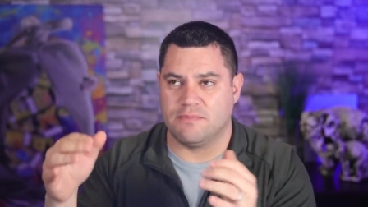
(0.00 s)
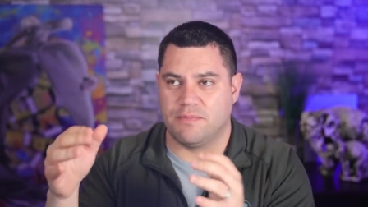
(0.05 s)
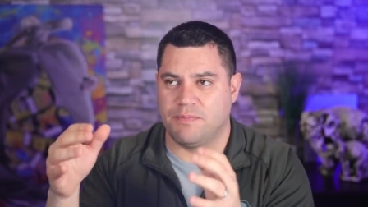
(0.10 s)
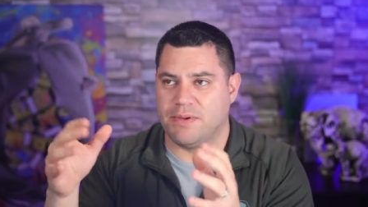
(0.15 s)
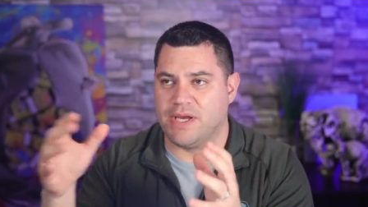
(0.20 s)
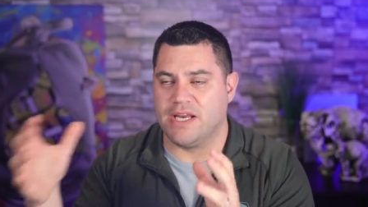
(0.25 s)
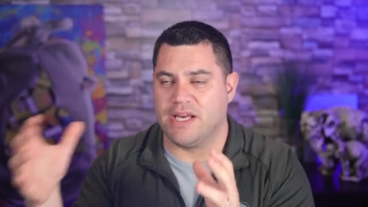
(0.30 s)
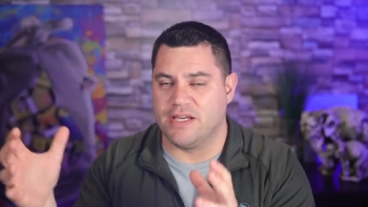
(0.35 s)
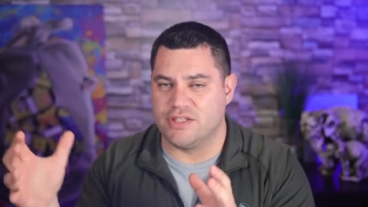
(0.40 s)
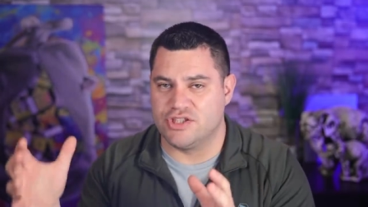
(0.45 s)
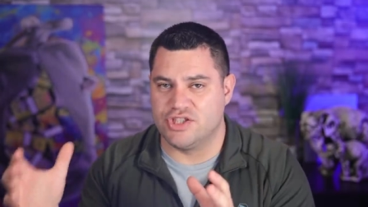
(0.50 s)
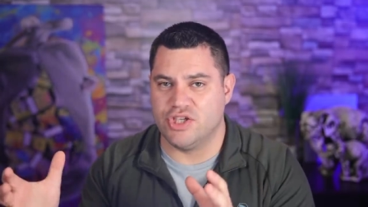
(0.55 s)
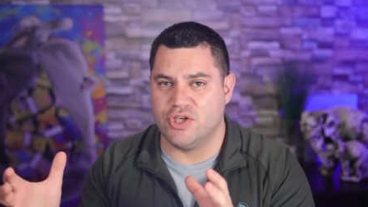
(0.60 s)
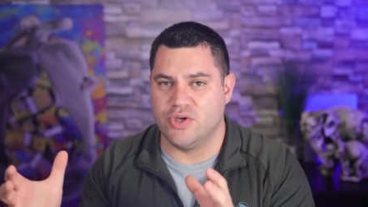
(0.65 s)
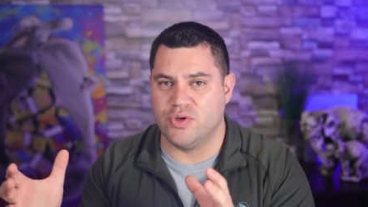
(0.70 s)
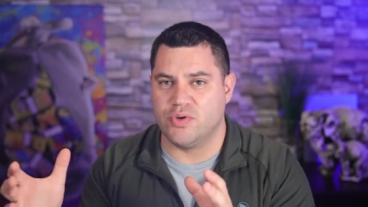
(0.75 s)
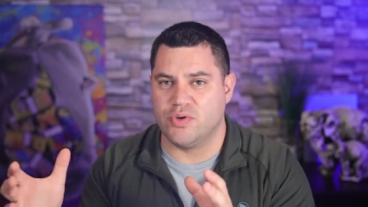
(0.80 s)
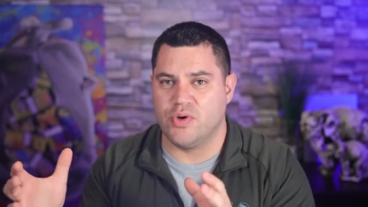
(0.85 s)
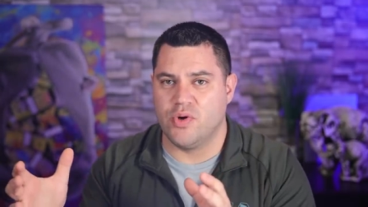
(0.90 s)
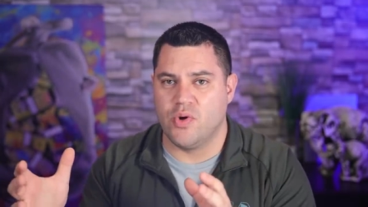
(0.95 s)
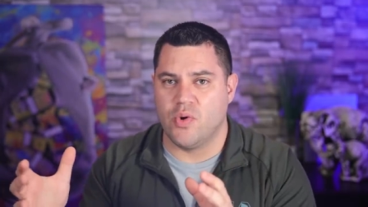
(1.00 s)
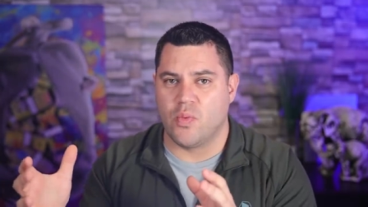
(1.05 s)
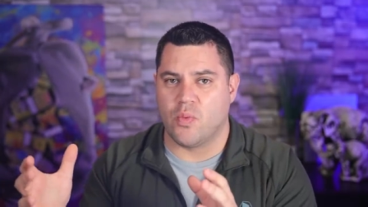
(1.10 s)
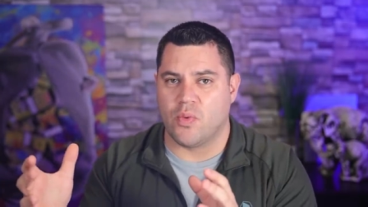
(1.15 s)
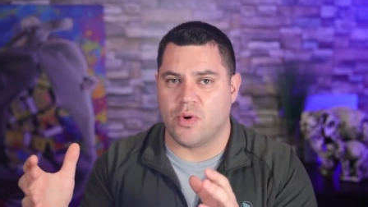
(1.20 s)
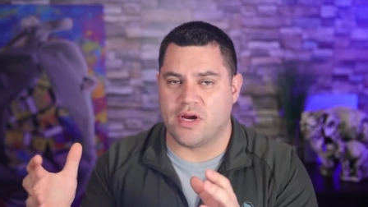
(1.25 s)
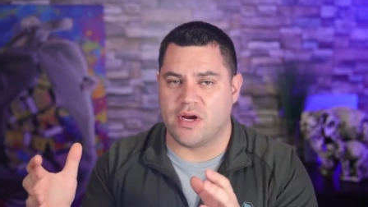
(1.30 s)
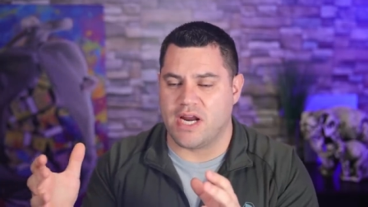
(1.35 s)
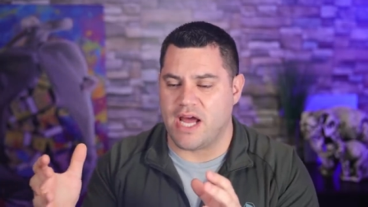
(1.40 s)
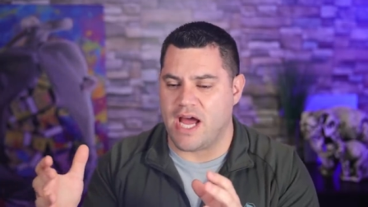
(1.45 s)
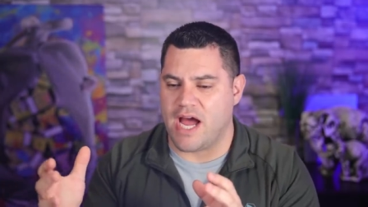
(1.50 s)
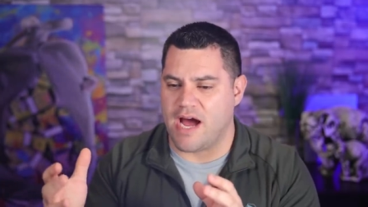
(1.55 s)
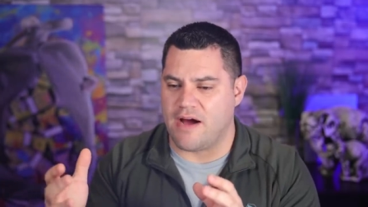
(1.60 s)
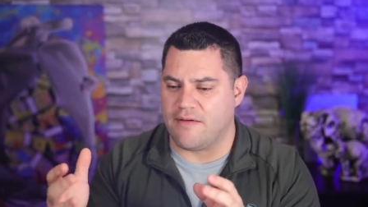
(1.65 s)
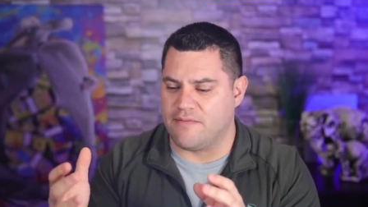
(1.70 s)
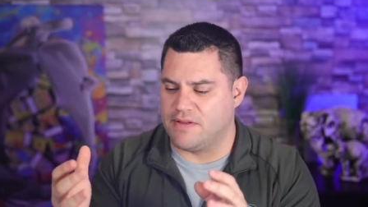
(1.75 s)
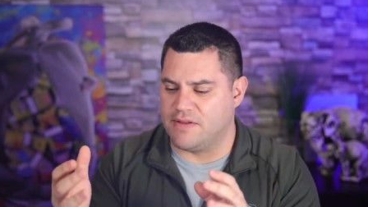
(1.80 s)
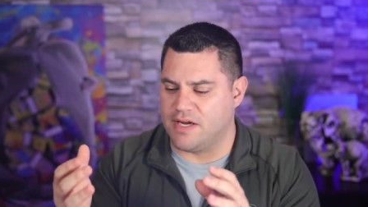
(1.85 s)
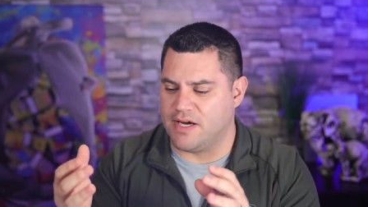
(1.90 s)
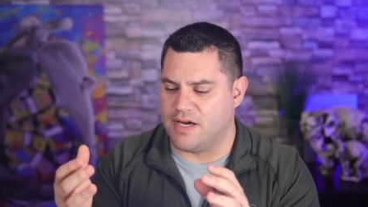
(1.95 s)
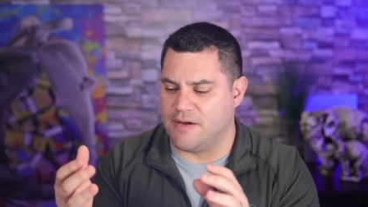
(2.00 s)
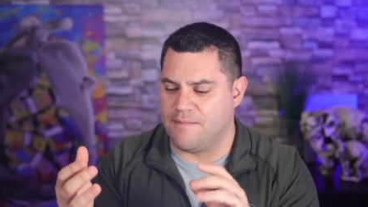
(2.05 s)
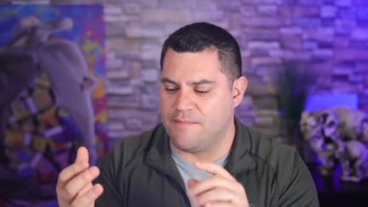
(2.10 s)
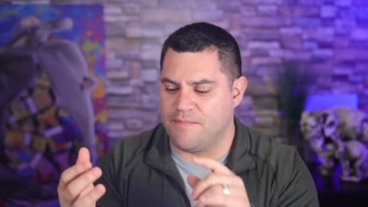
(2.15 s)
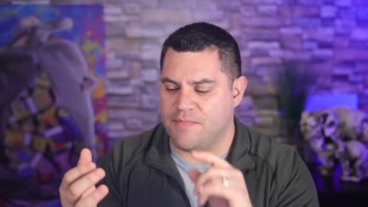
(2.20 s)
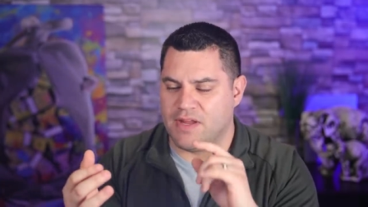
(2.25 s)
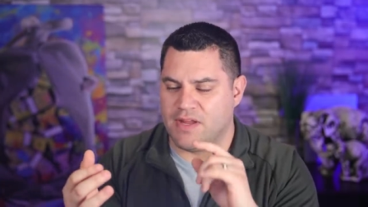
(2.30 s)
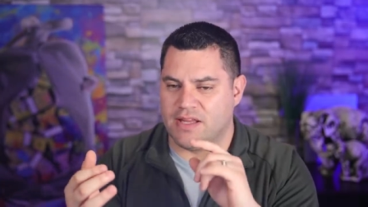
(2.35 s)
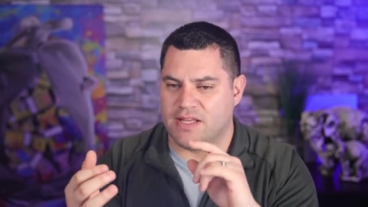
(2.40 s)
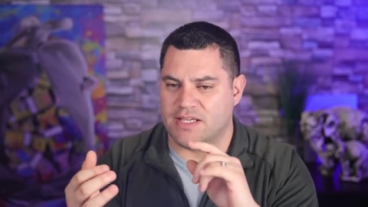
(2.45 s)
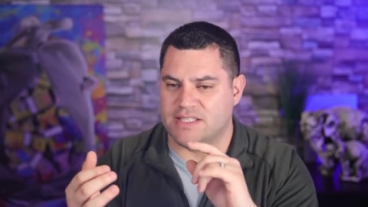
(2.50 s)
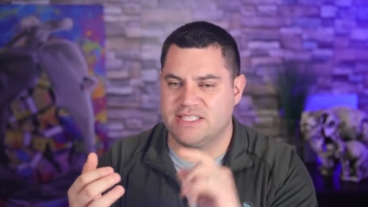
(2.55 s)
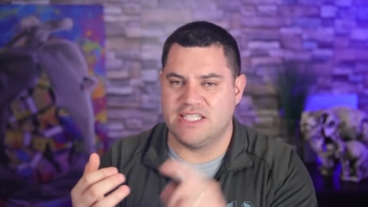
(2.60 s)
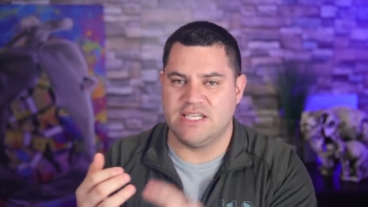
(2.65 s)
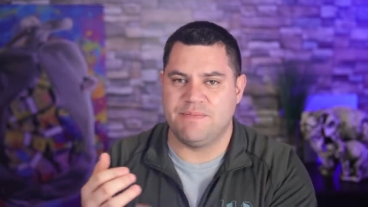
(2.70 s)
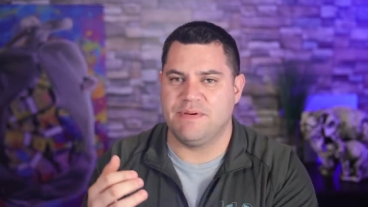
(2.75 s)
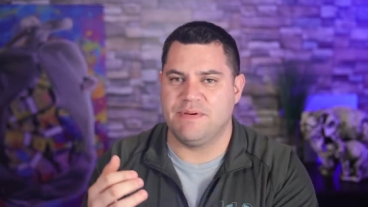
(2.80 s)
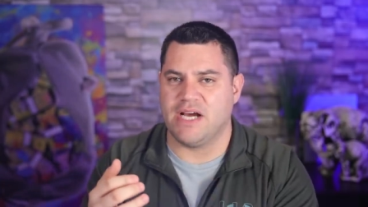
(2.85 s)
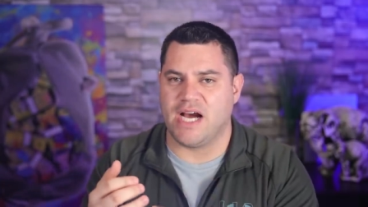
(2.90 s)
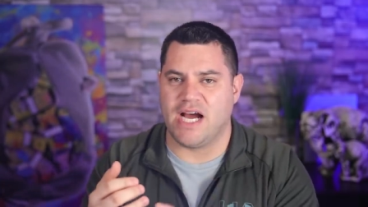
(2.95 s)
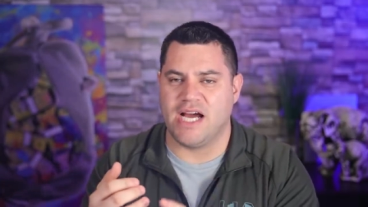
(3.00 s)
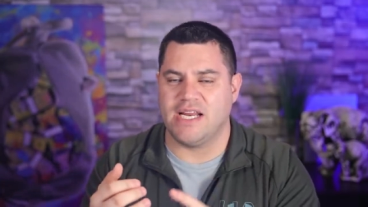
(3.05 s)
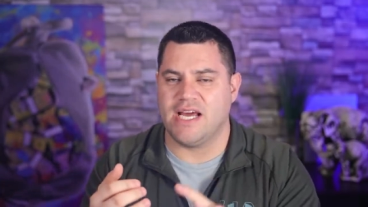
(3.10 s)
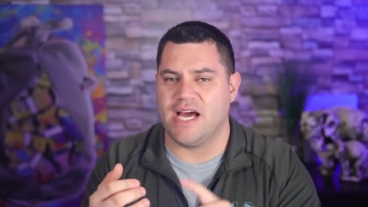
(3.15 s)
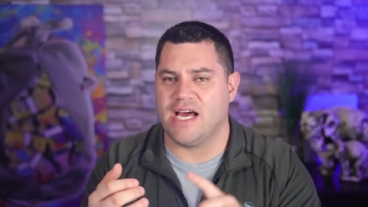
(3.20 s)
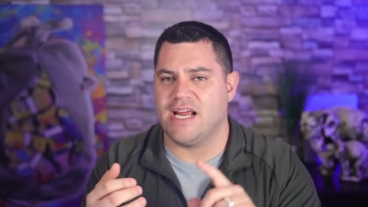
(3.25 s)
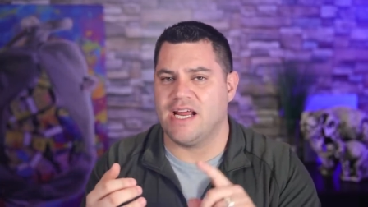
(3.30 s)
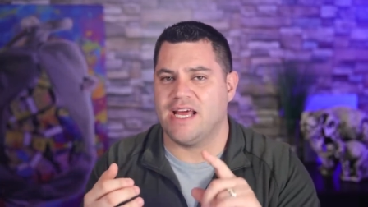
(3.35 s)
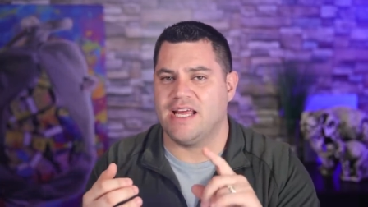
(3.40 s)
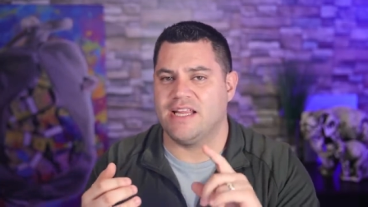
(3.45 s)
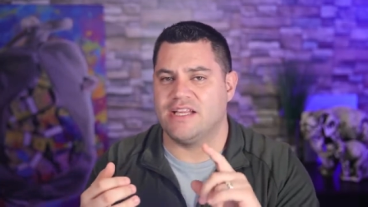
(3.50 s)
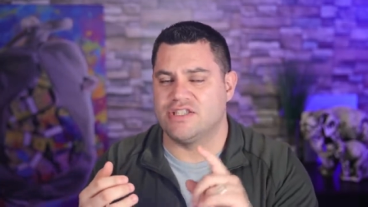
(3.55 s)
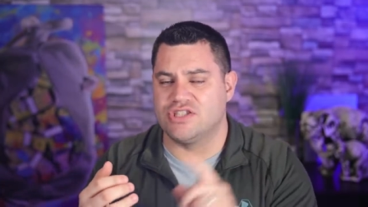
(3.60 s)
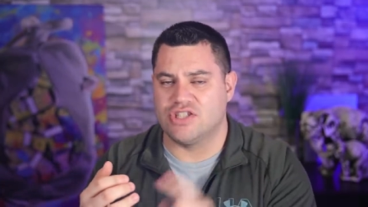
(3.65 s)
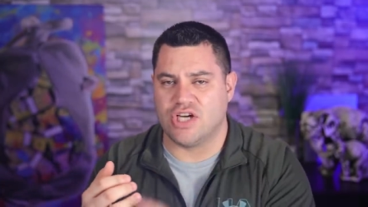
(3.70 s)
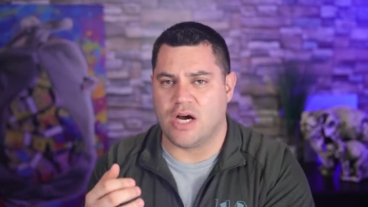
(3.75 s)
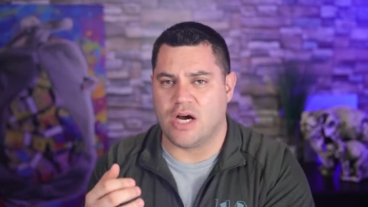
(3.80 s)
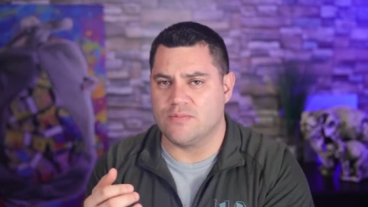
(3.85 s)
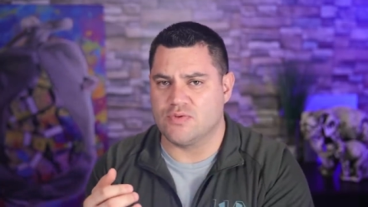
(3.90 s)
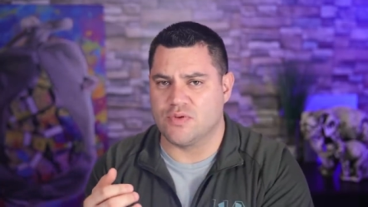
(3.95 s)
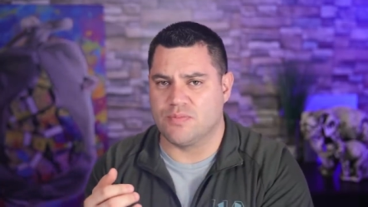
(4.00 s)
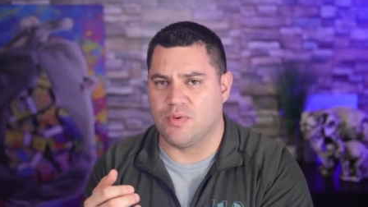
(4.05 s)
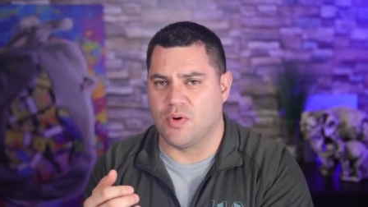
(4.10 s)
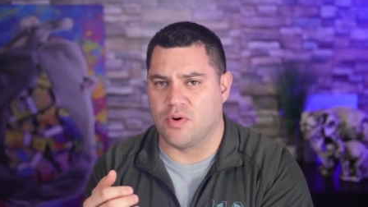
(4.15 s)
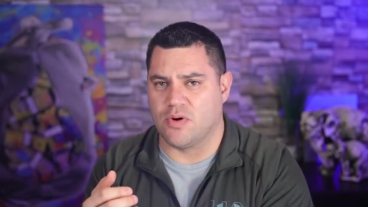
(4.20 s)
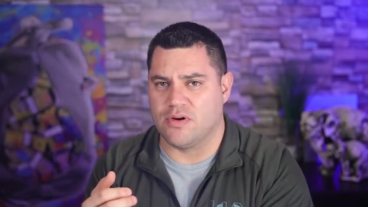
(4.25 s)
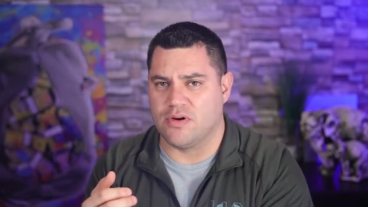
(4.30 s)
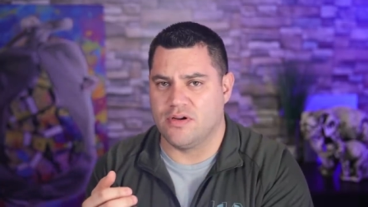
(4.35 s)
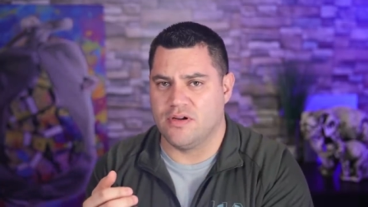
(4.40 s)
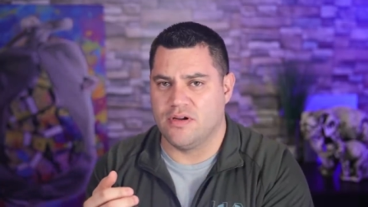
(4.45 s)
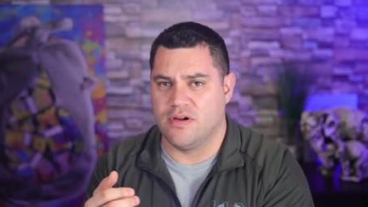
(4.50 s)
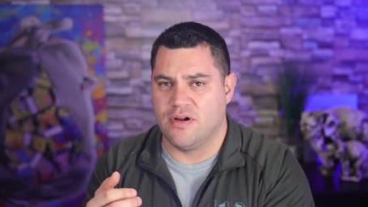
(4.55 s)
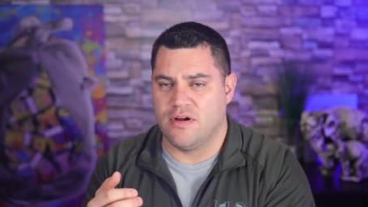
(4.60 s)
beginning of June, we're going to have the, the CPI data and the jobs report